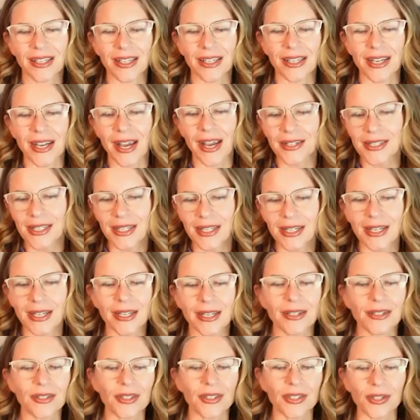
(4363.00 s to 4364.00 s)
connecting
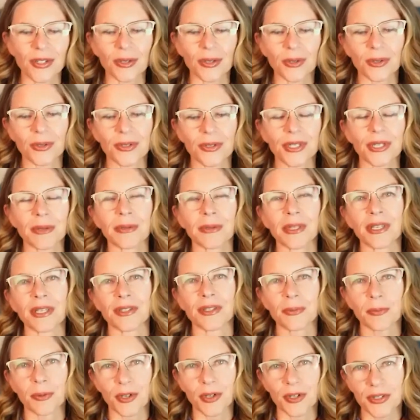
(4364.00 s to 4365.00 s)
it to some of
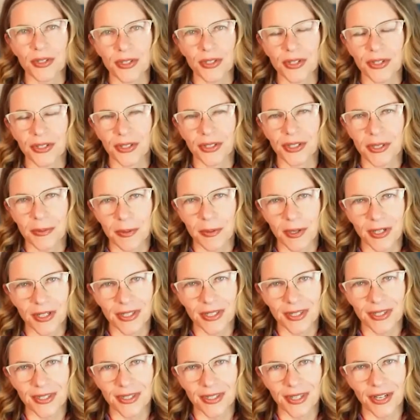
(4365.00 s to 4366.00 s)
these personal
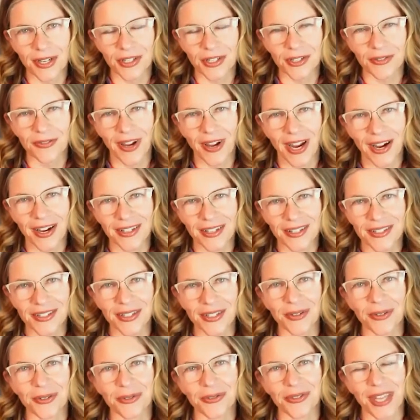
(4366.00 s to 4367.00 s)
experiences that you've had.
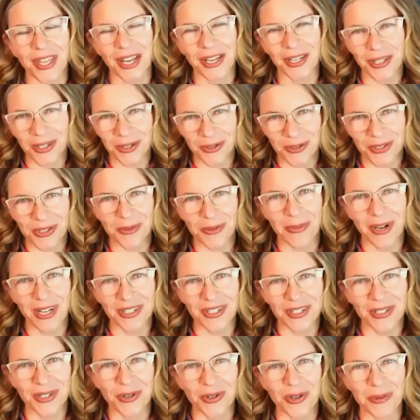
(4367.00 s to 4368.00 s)
So thank you so
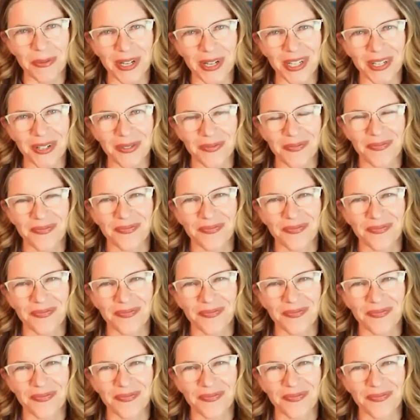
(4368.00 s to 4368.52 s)
much, Norma.